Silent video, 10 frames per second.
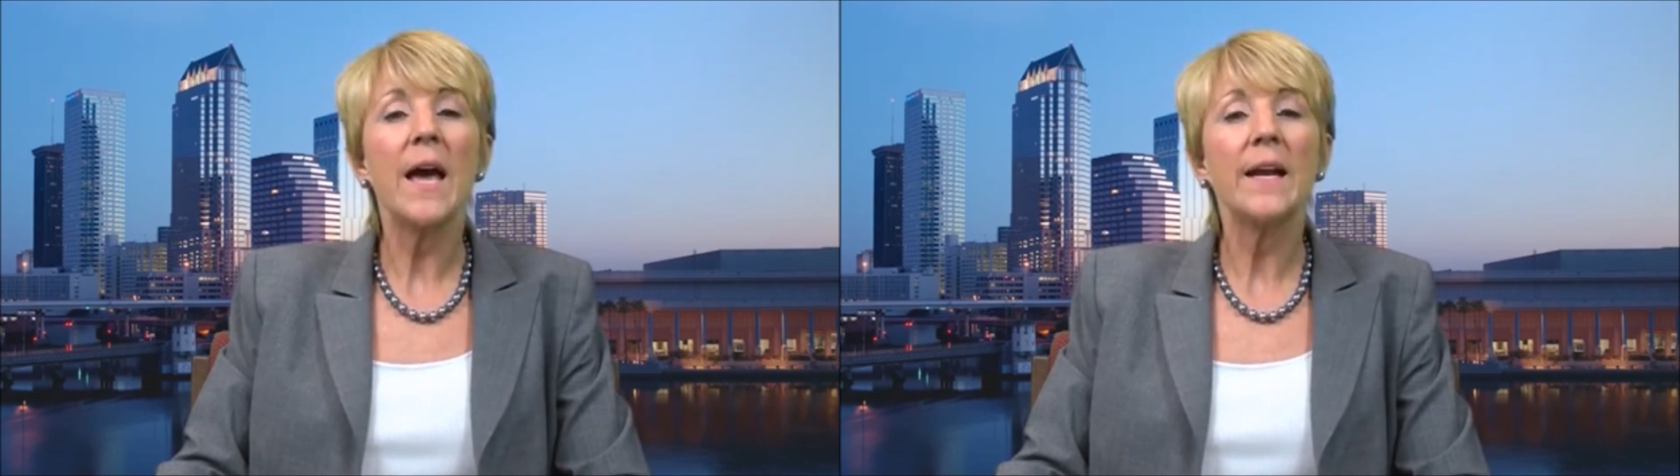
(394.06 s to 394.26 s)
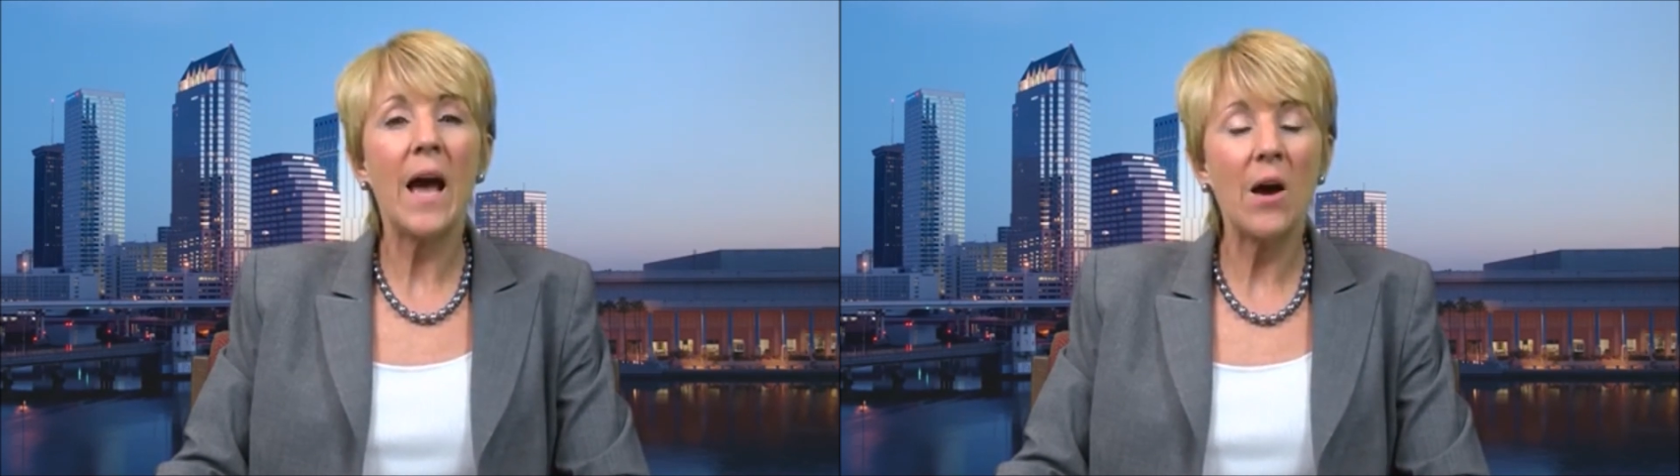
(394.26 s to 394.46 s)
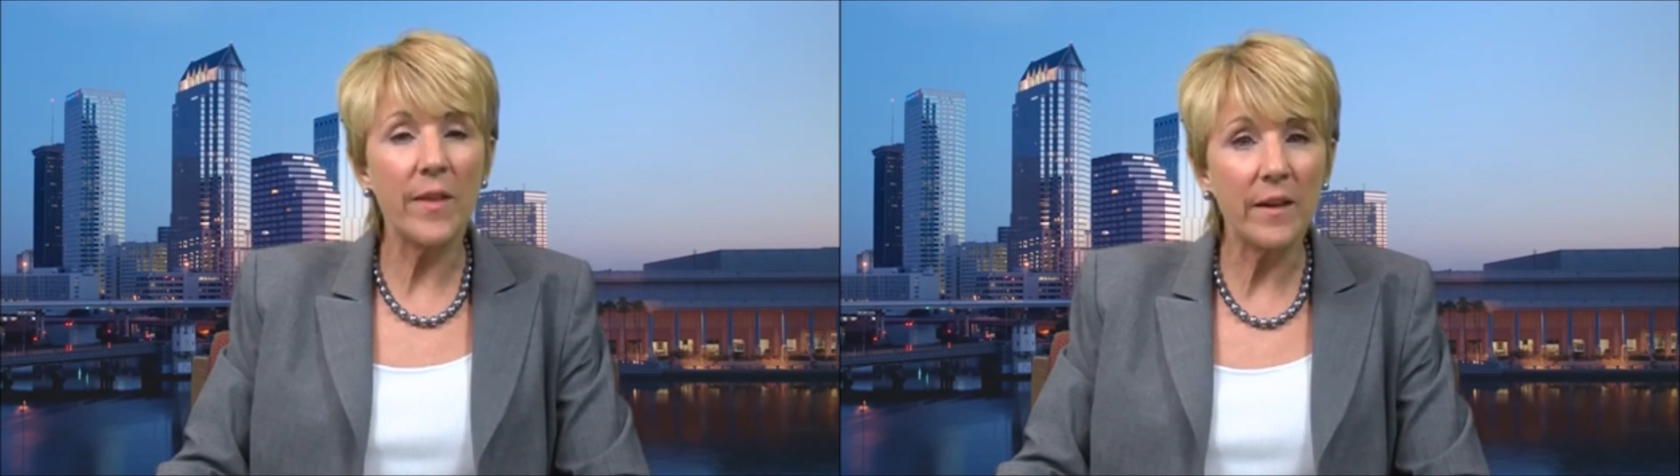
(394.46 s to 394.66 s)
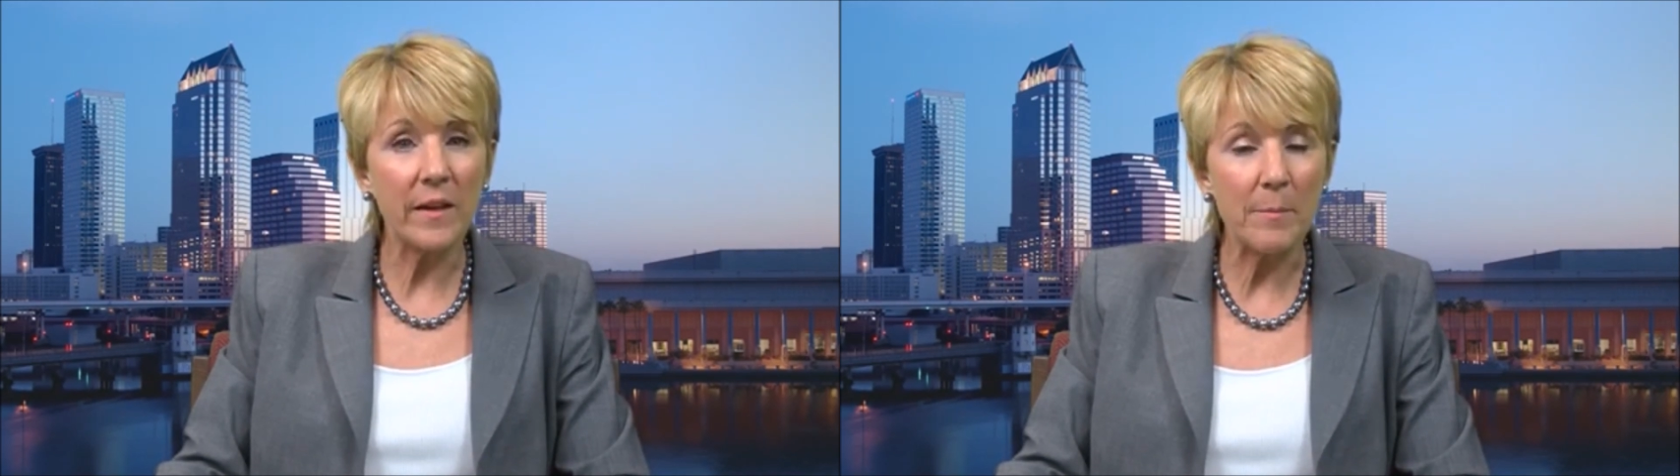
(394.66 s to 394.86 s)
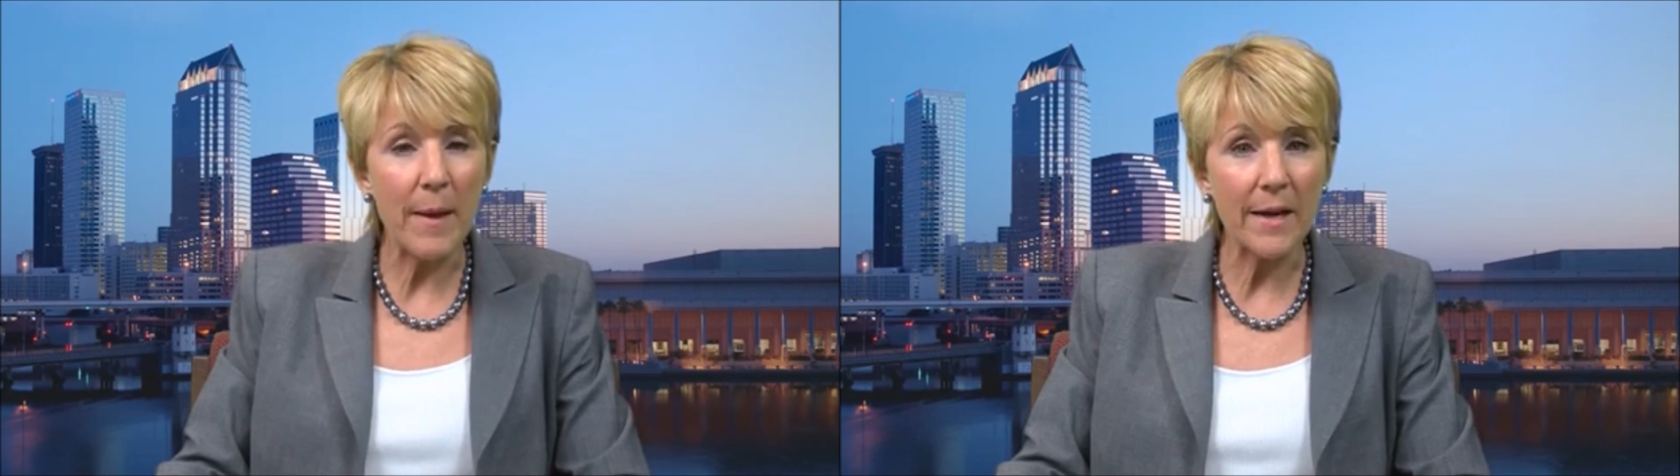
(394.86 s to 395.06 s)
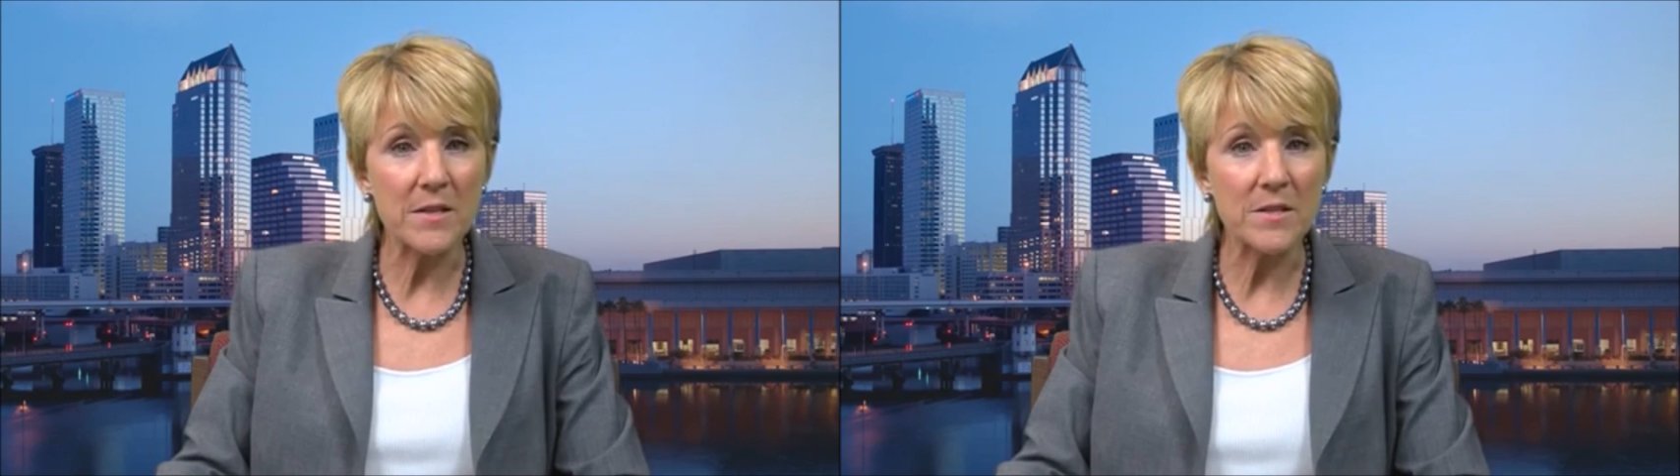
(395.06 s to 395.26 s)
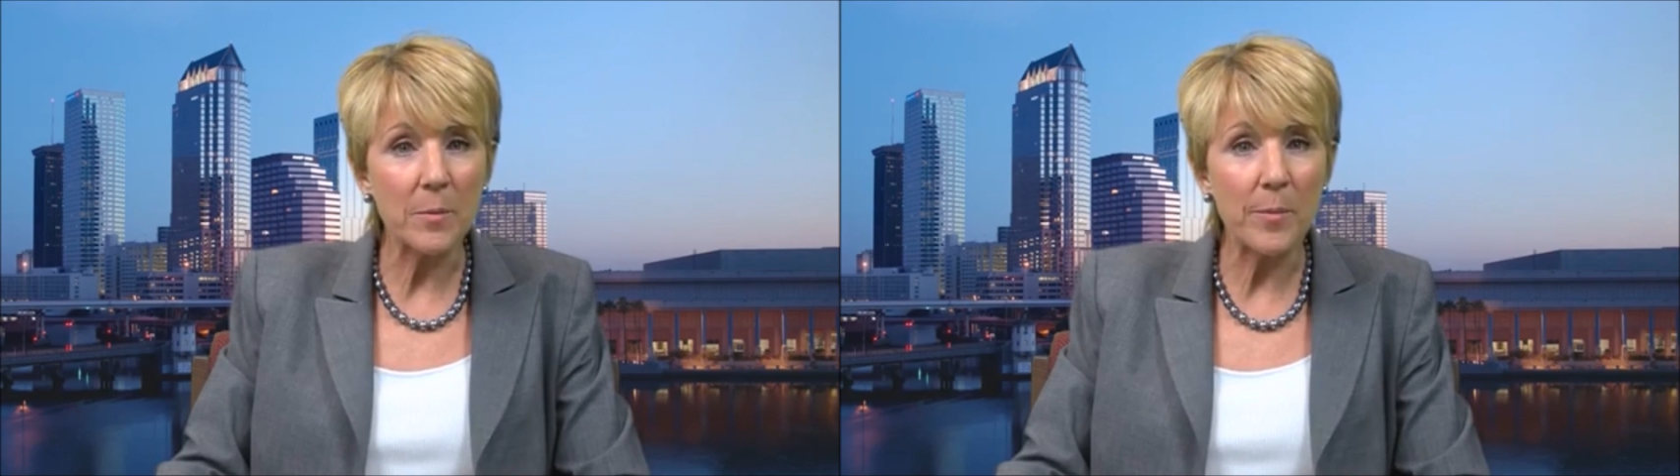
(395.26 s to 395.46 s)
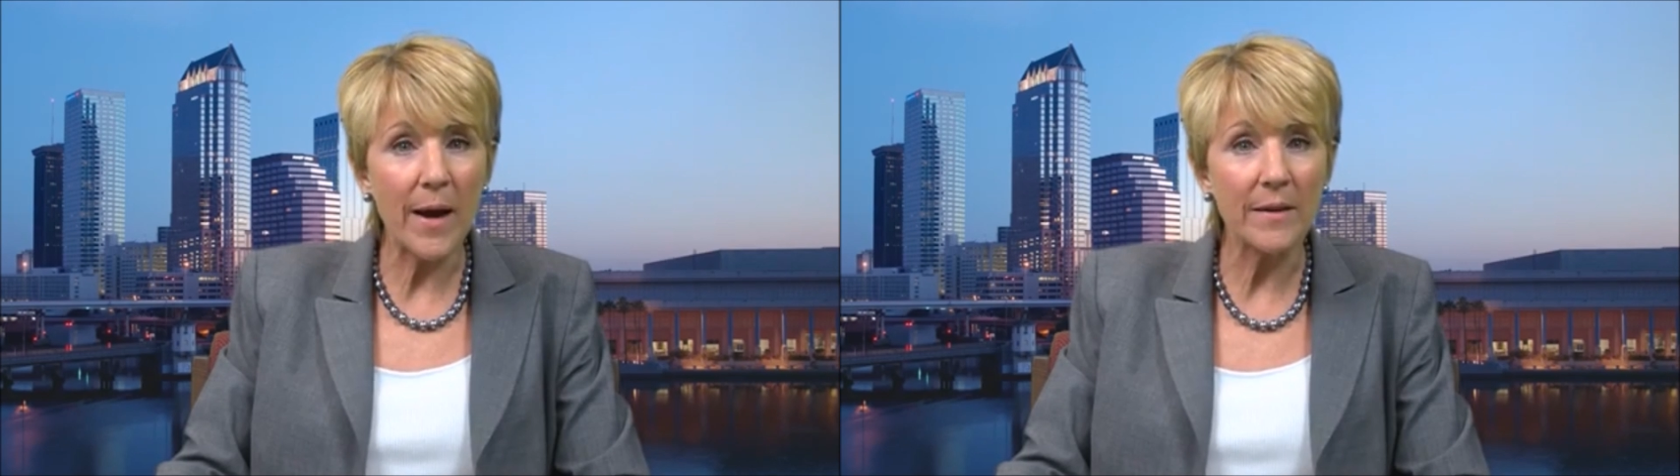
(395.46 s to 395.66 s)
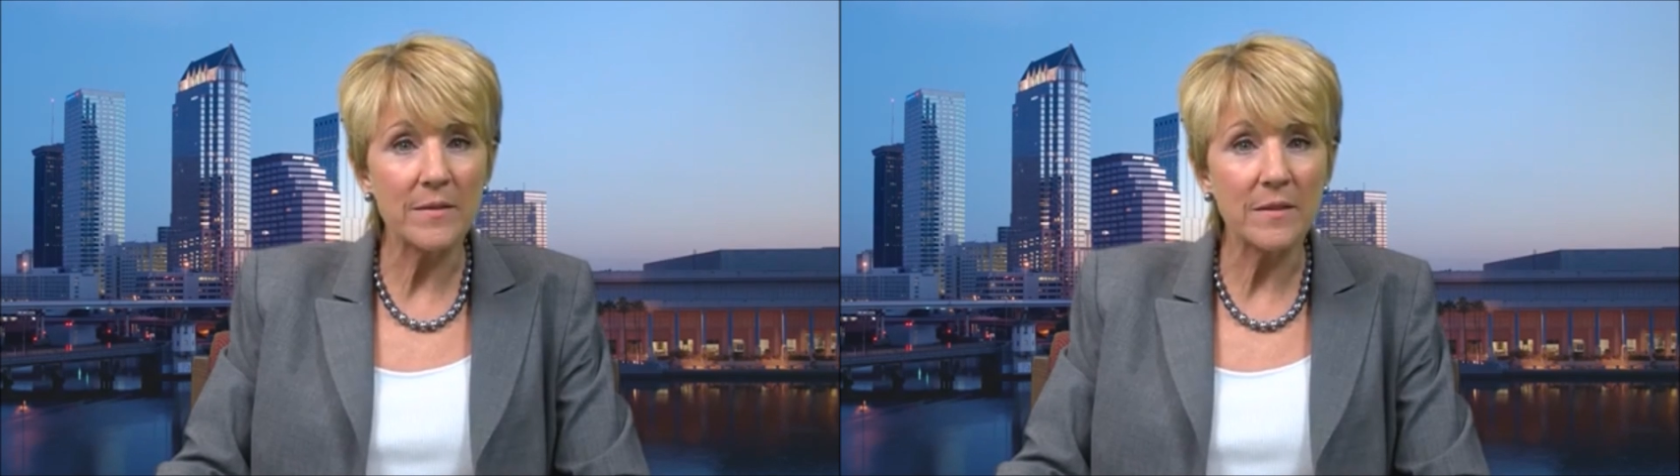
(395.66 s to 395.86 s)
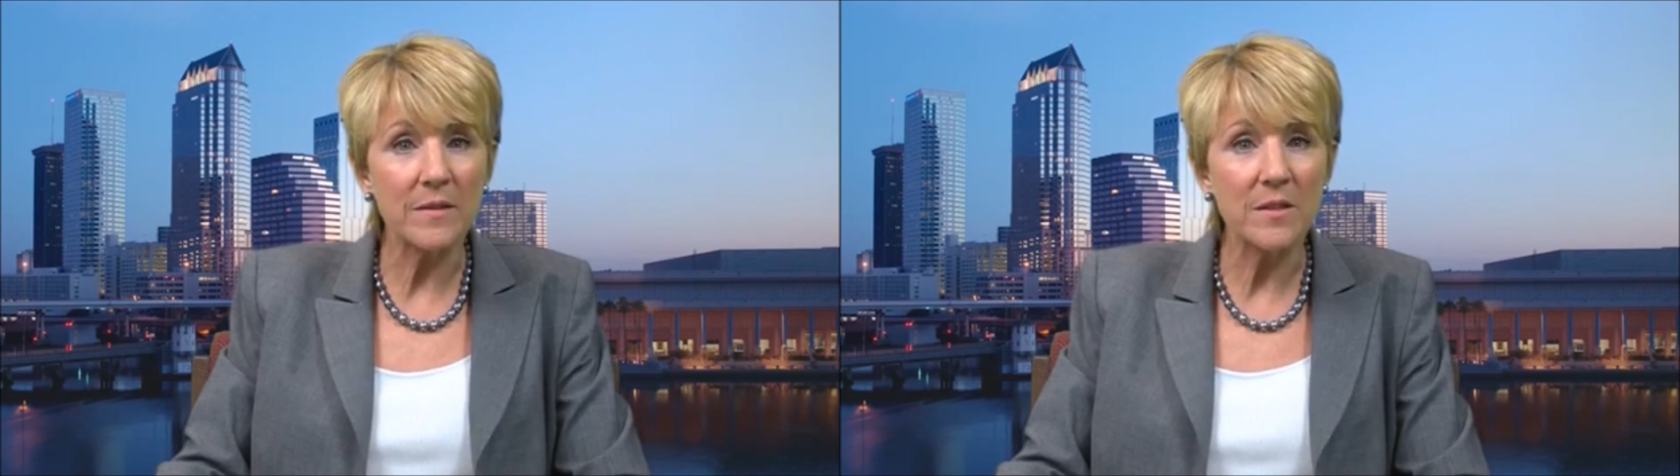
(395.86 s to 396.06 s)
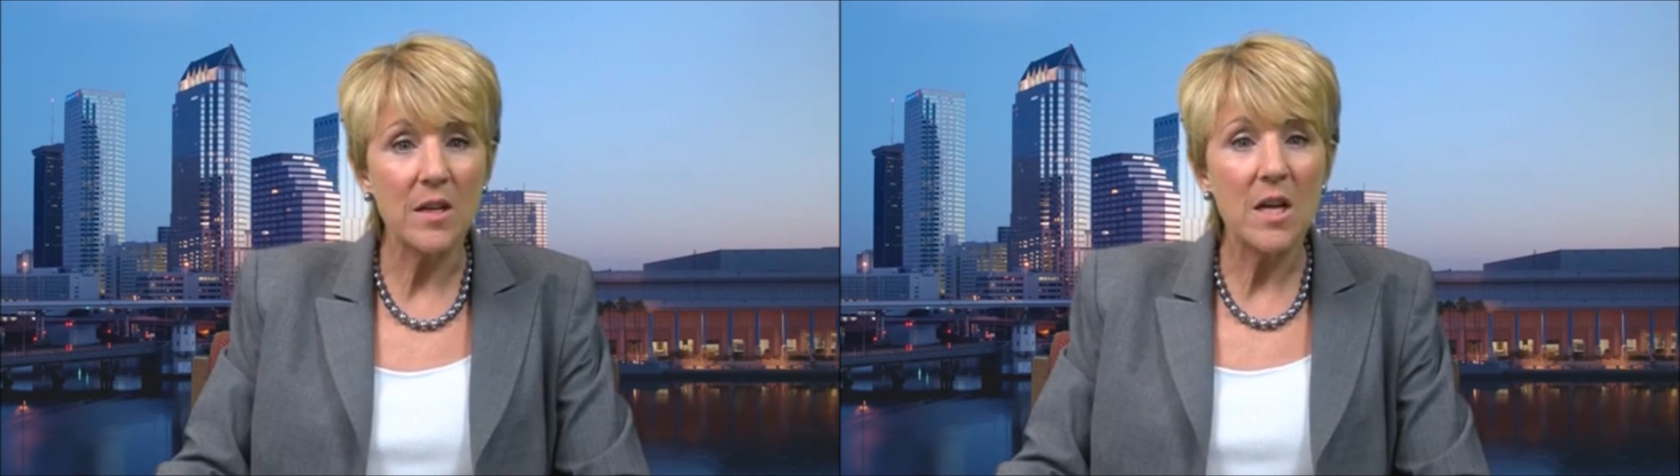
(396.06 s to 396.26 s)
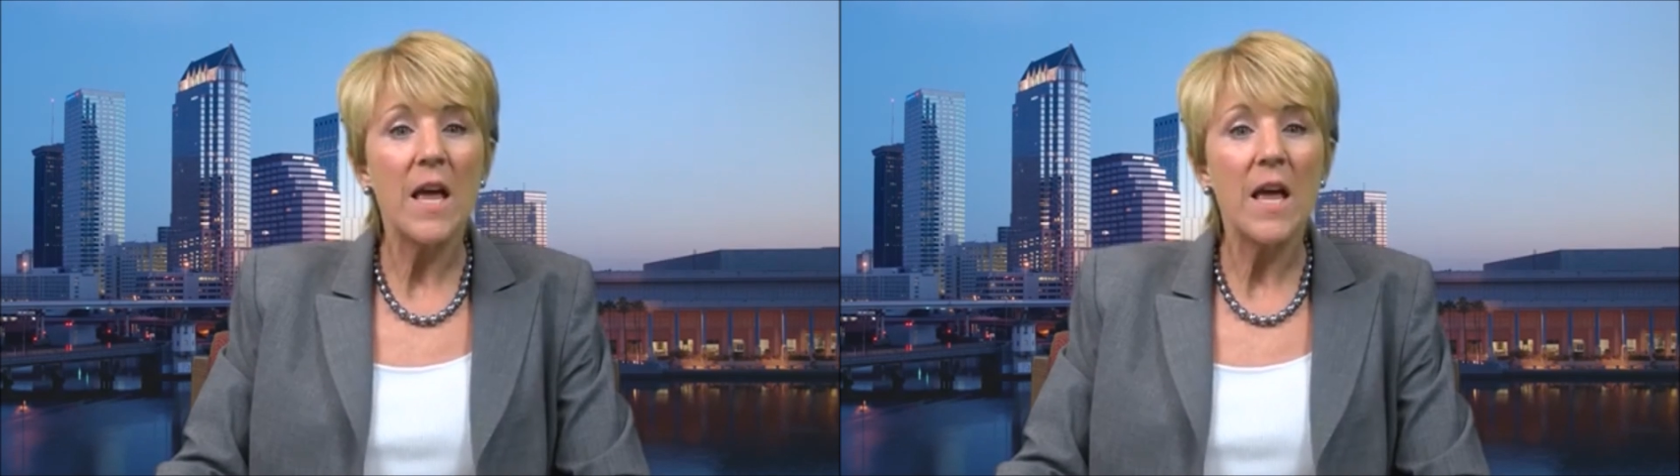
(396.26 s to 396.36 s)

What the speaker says: and how they can manage their biases,